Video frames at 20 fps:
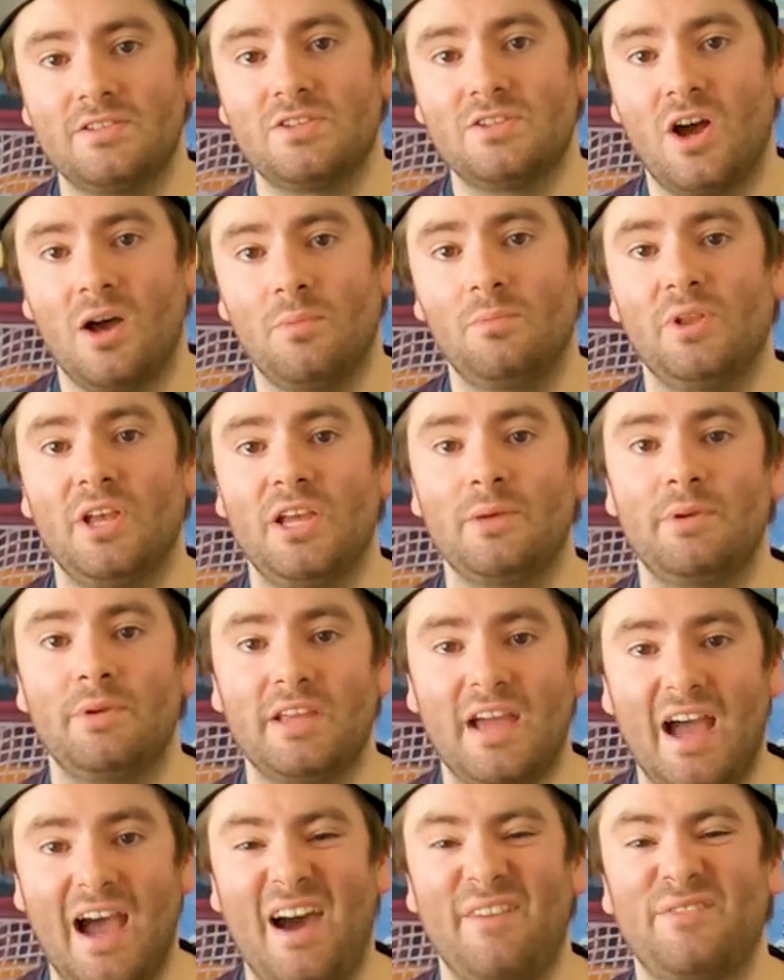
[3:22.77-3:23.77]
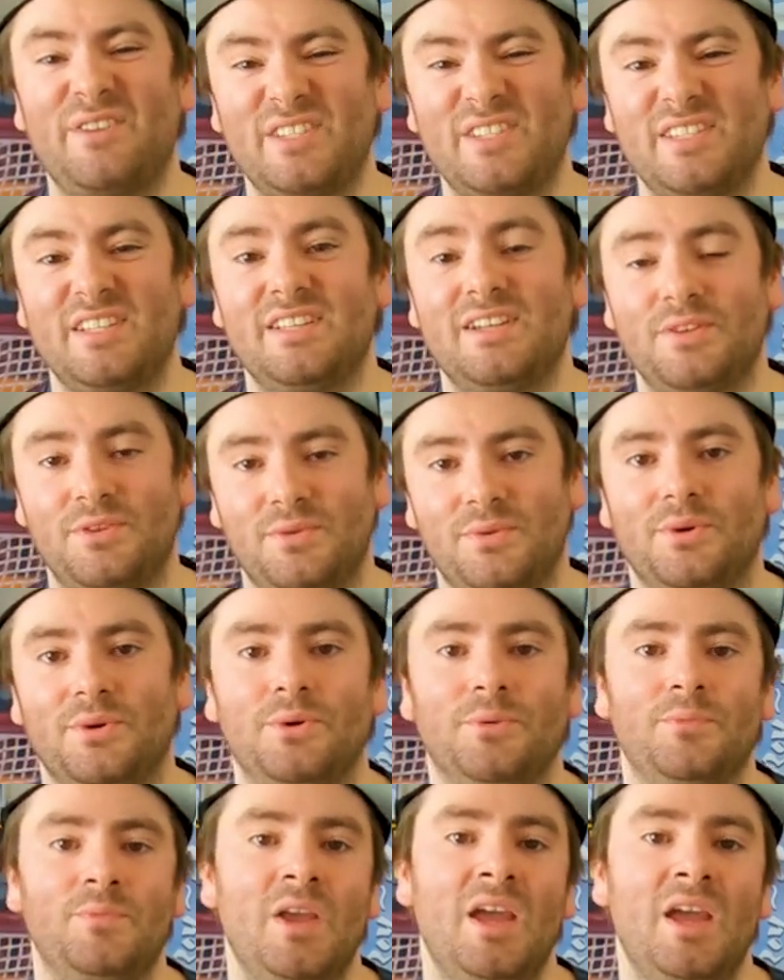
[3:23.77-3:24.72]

stop playing, but you have to see it through.